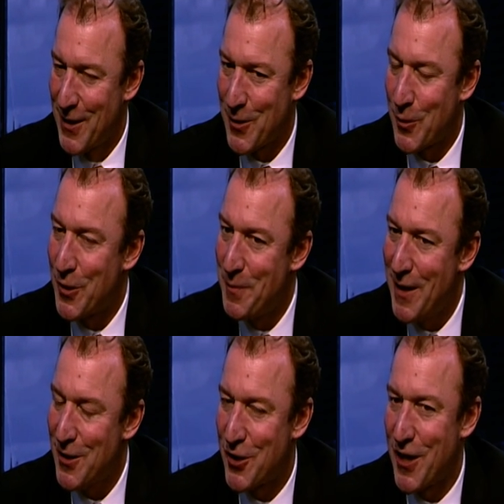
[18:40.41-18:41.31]
So the
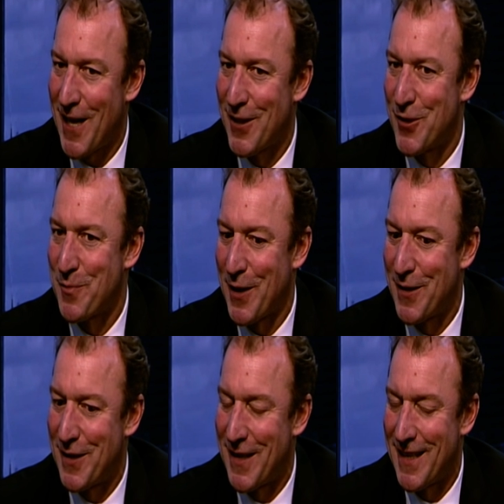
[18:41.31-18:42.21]
biggest challenge
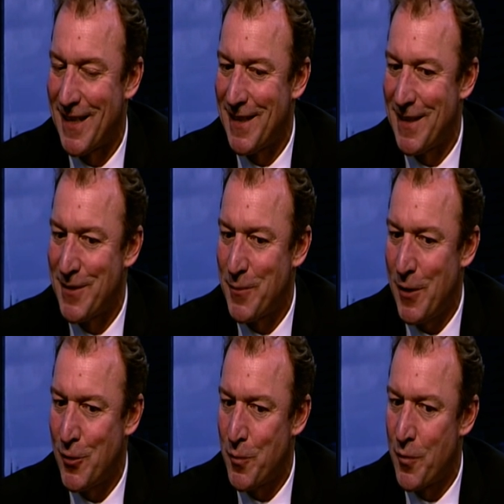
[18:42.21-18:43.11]
is
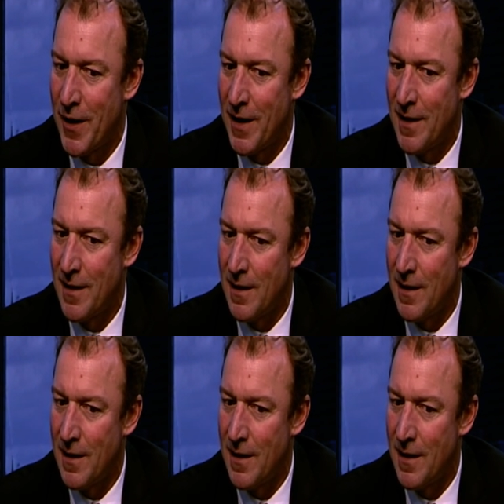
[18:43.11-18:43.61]
really to bring in